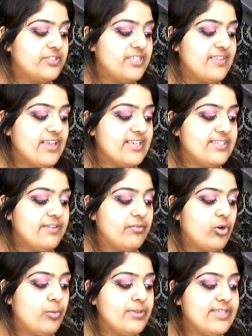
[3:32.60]
to let that sit for a
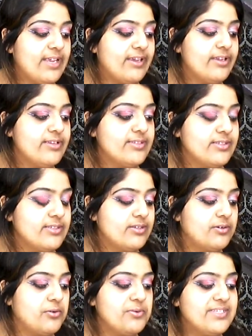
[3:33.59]
couple of seconds.
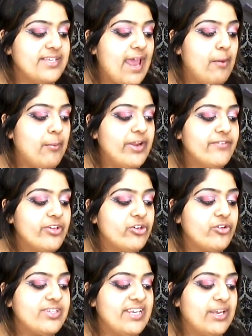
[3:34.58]
Always let, whenever you
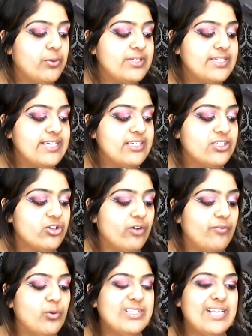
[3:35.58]
use liquidy
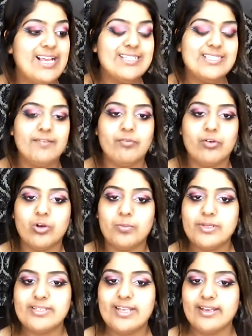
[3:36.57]
stuff, always let it sit for a
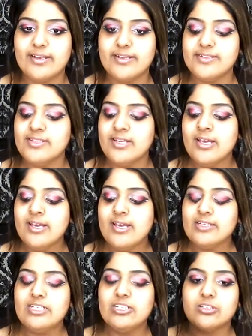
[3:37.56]
couple of seconds
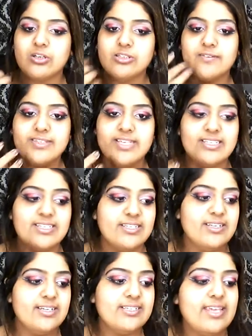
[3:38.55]
because it just kind of sinks
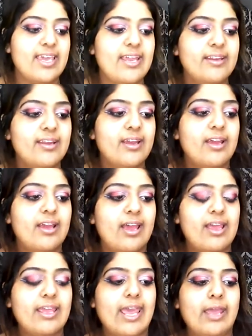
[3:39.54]
into your skin.
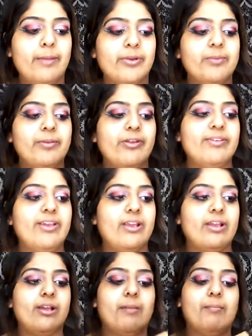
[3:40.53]
Okay, I'm going to be
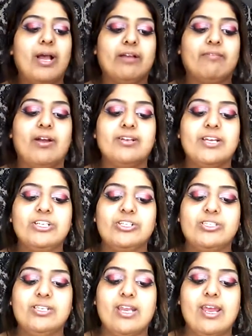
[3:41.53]
using MAC
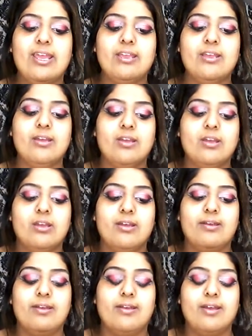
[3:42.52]
foundations today.
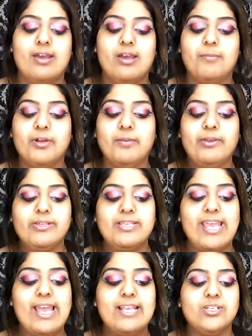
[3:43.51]
Uh, I'm going to be
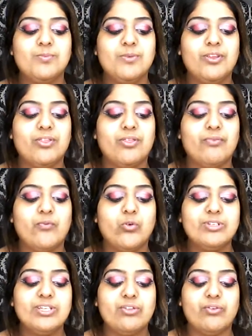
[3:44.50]
using
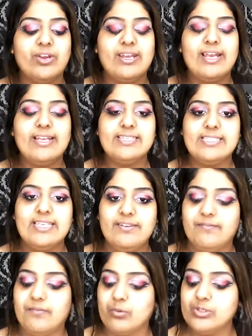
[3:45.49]
NW43 and
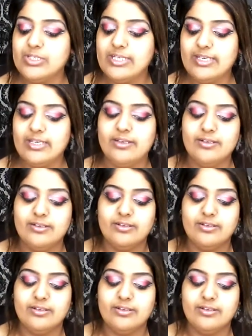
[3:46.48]
NC40.